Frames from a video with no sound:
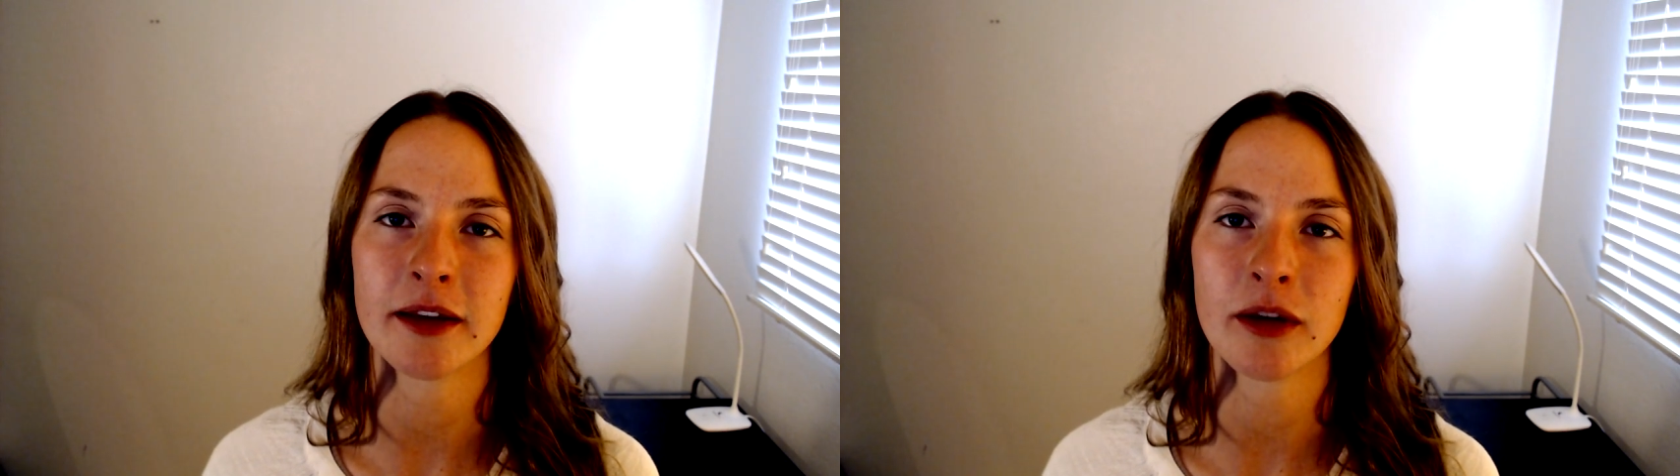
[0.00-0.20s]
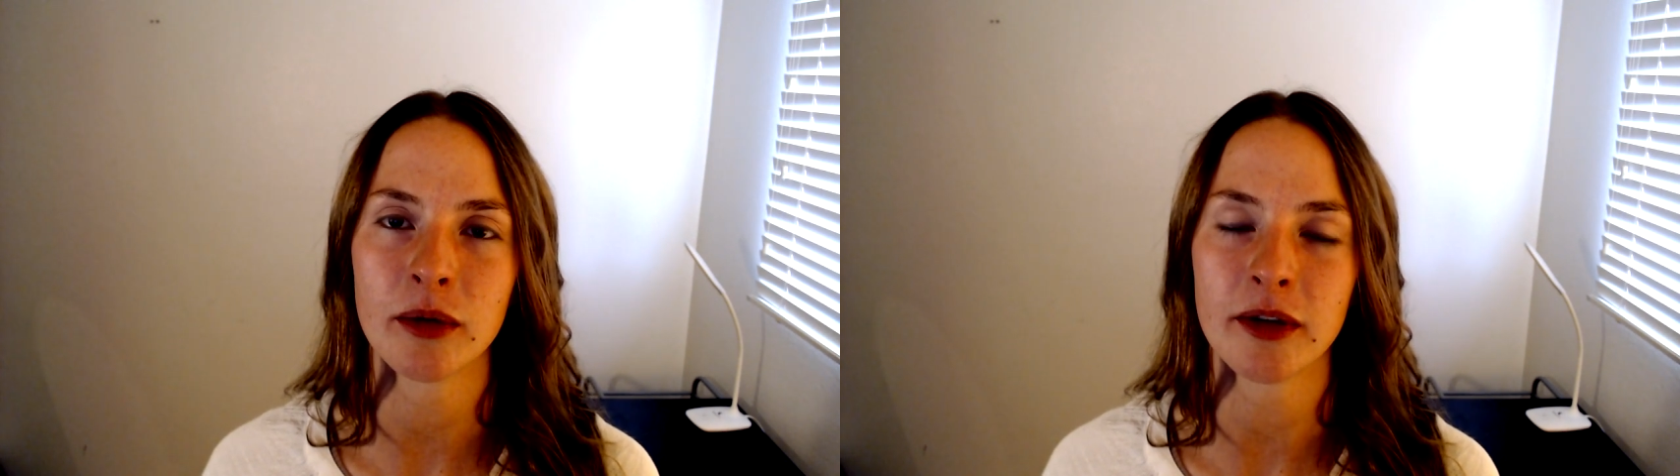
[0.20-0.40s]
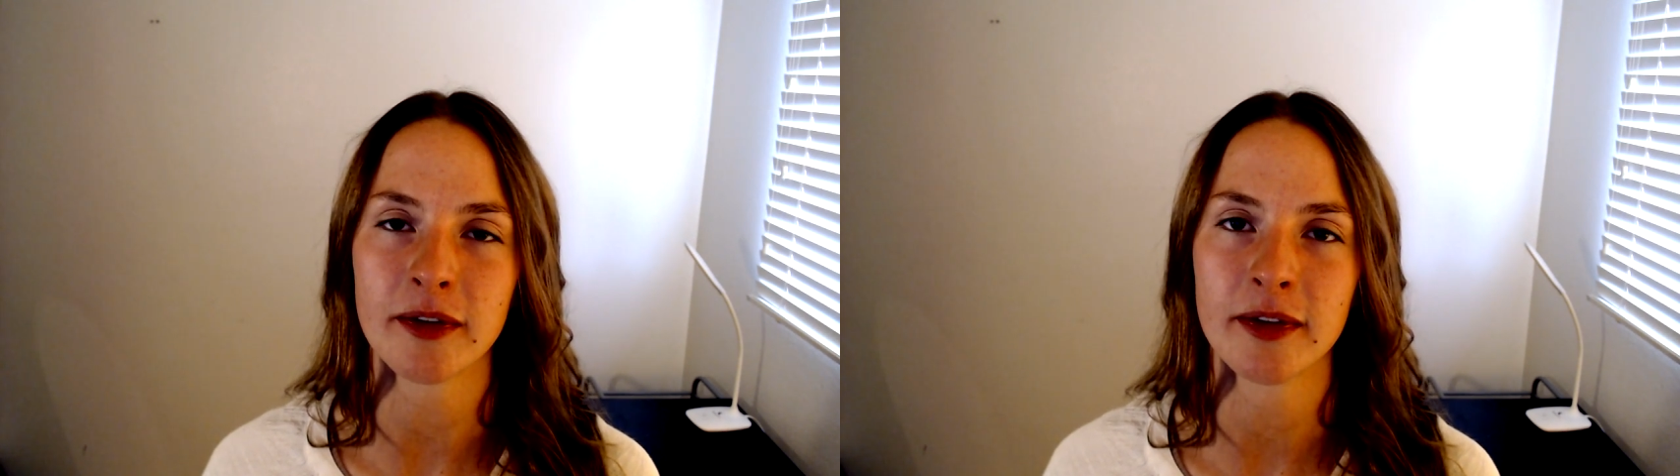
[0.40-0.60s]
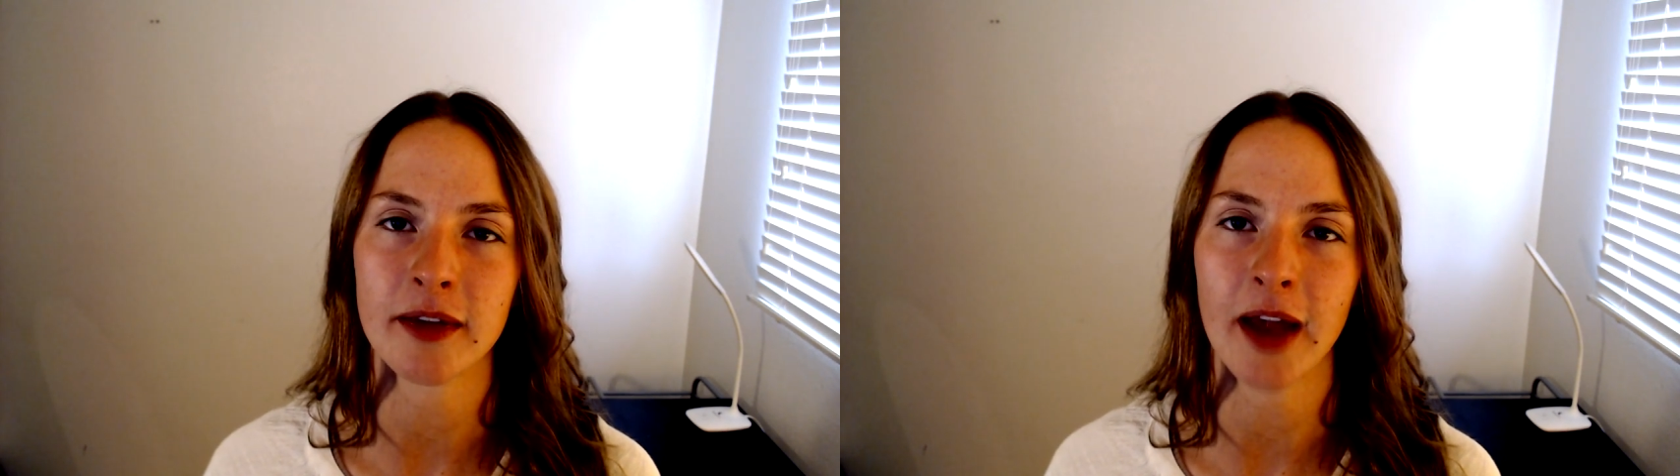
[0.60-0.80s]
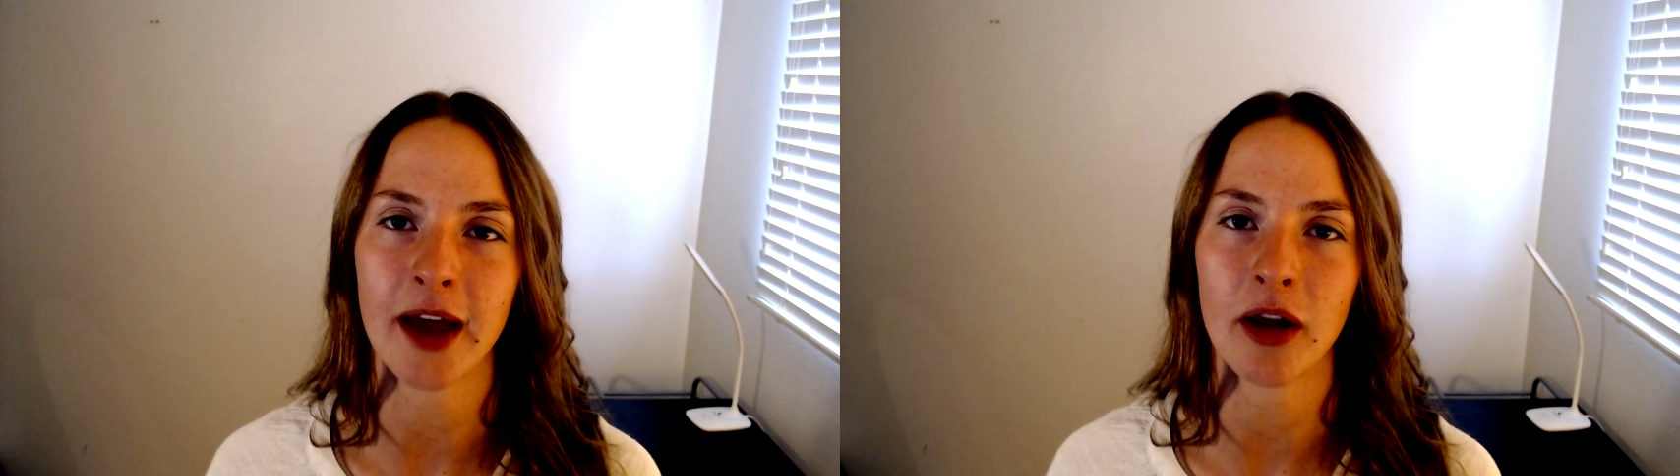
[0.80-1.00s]
notice
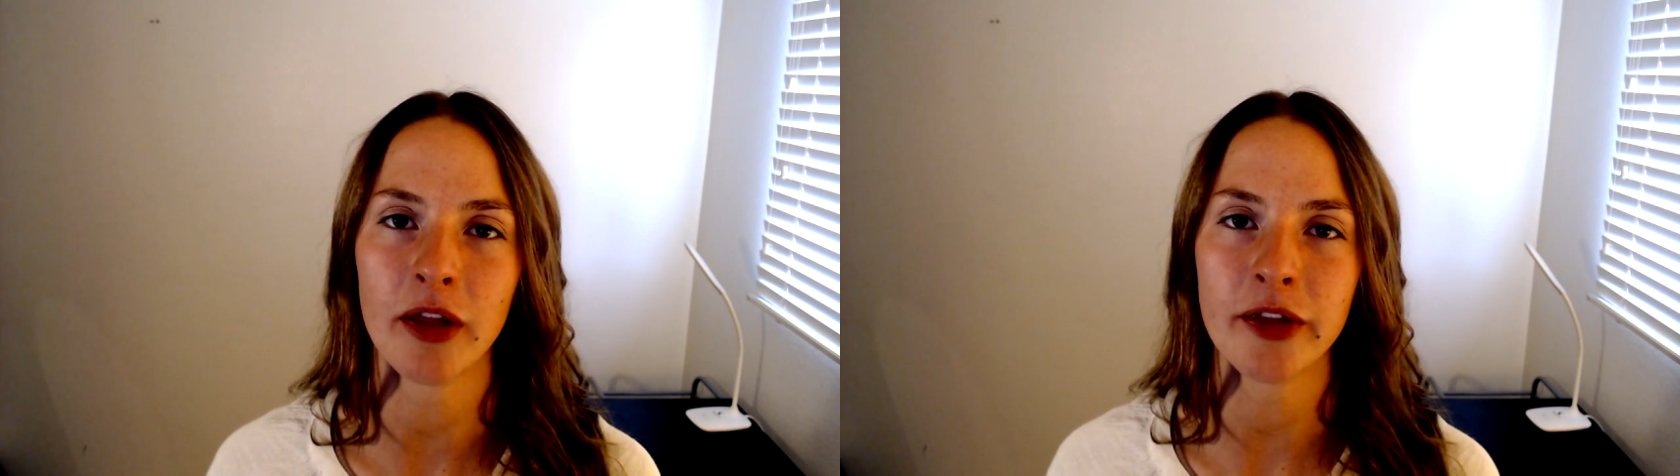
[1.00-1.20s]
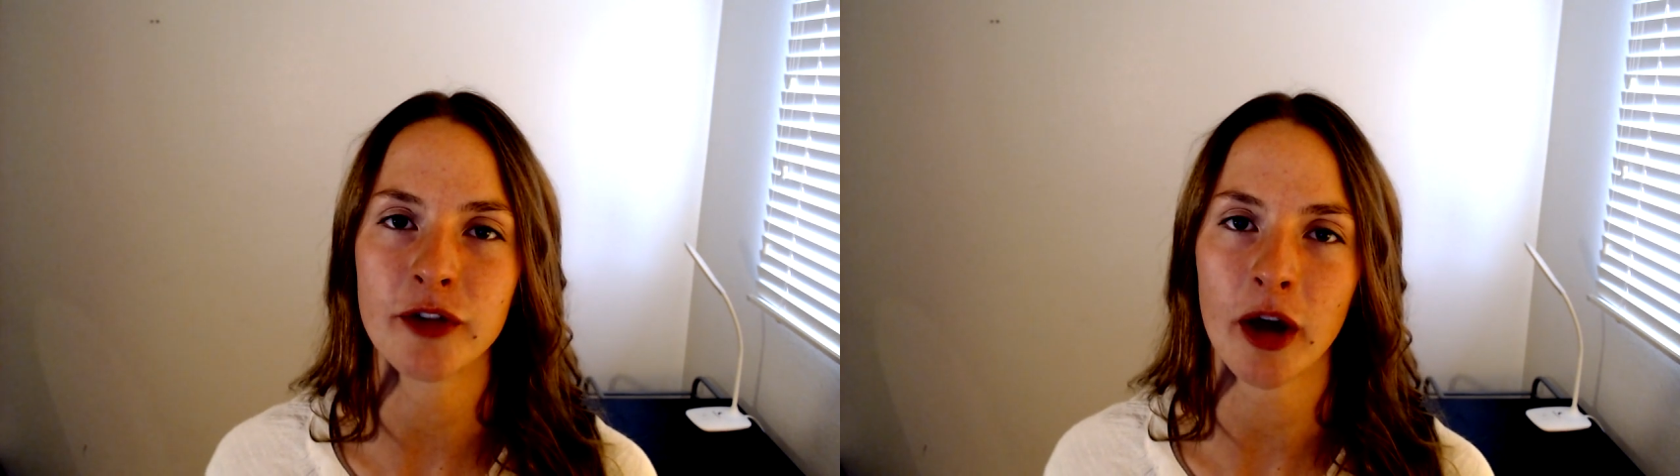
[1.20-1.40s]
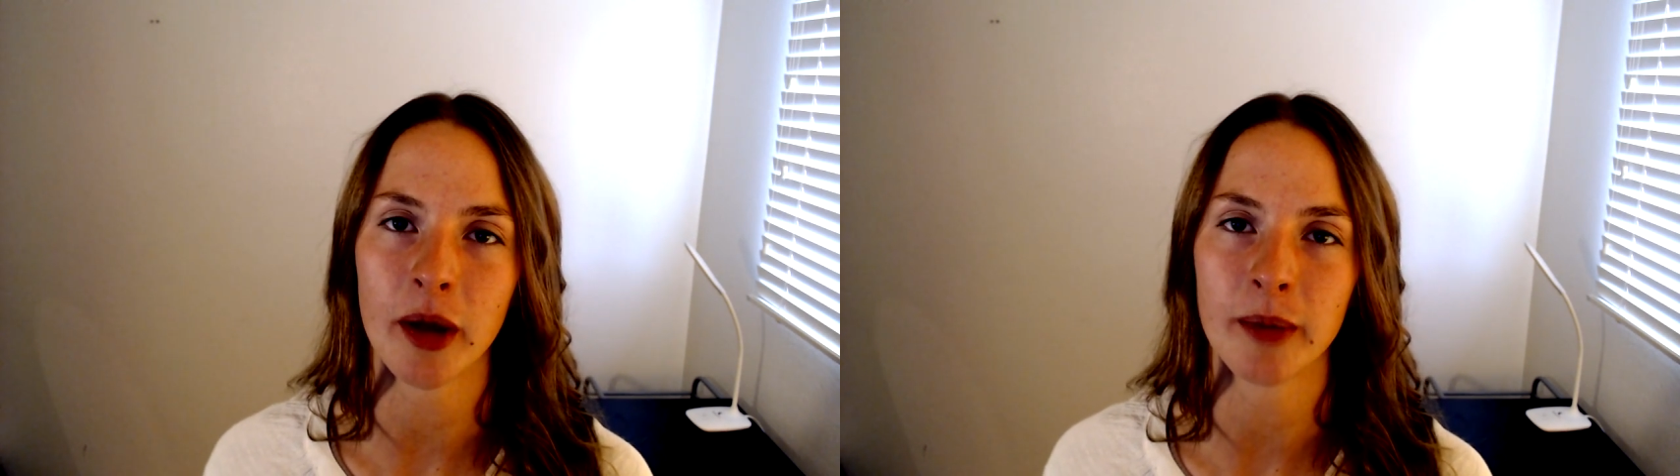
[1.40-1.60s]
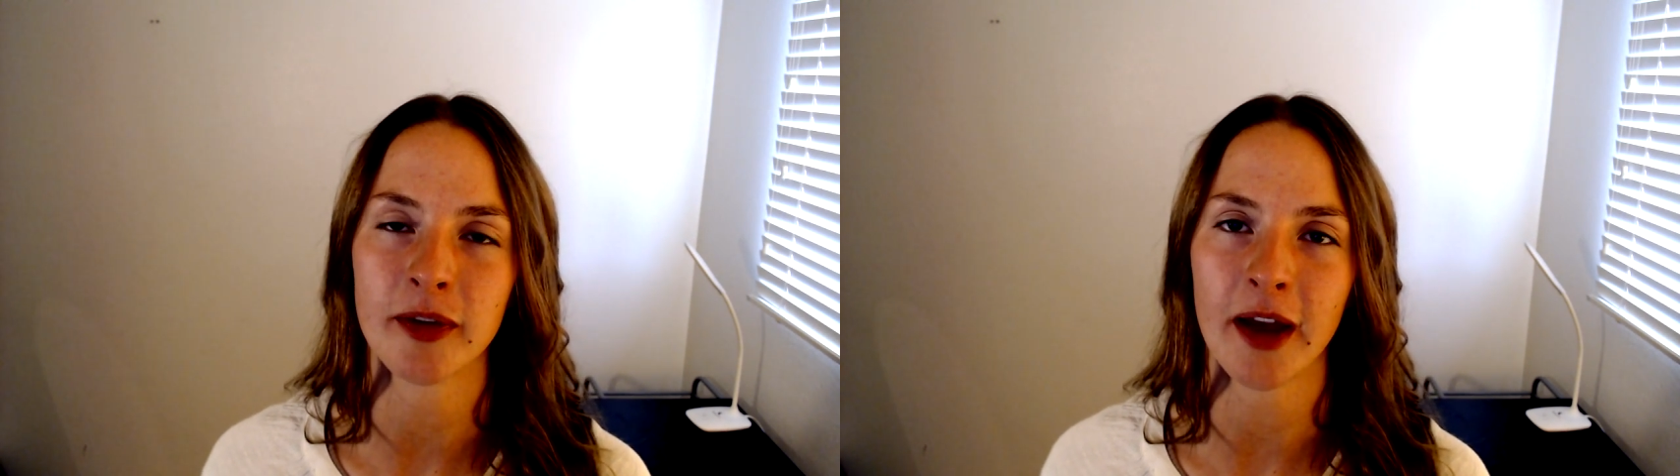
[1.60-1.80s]
at all the jobs,